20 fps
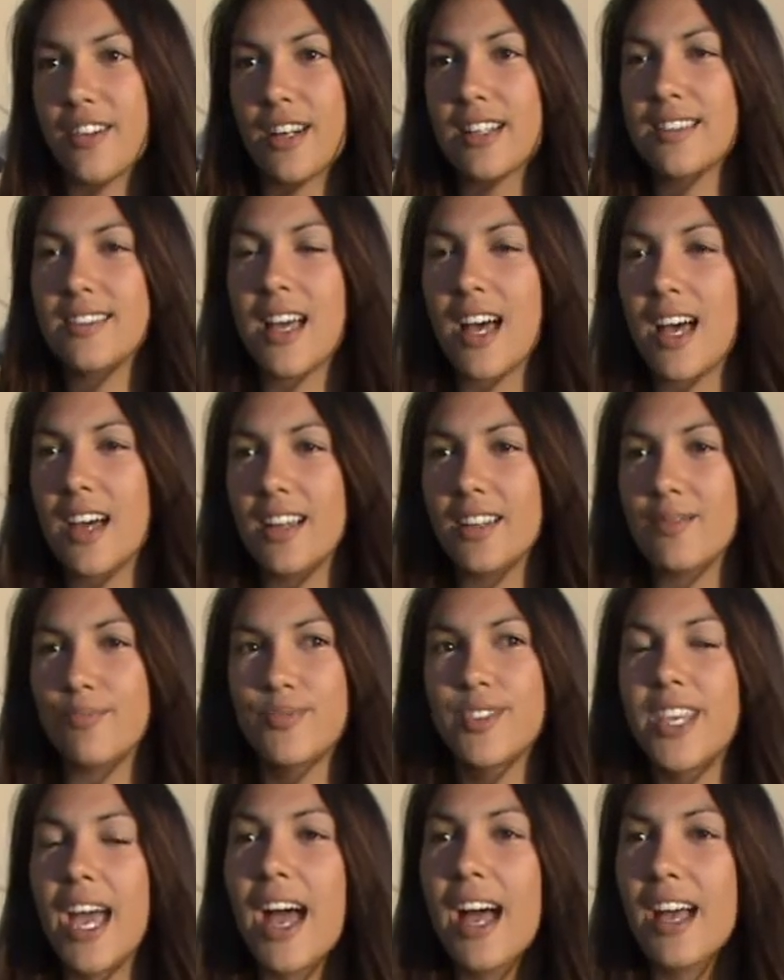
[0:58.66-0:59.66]
it's not a
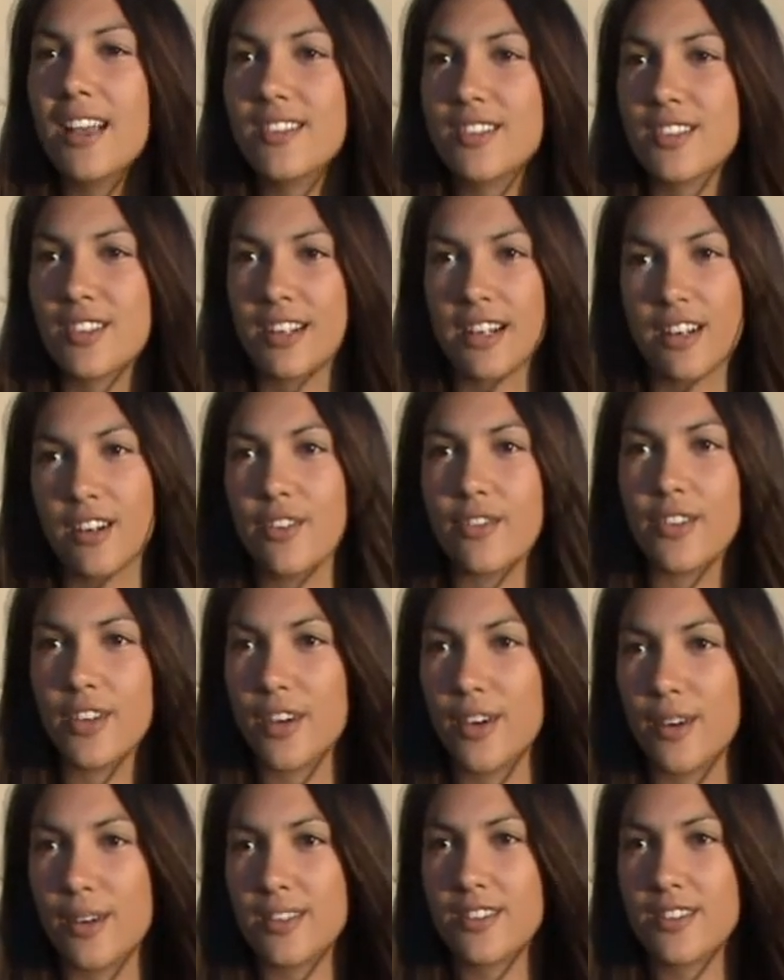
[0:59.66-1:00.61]
test or an interview.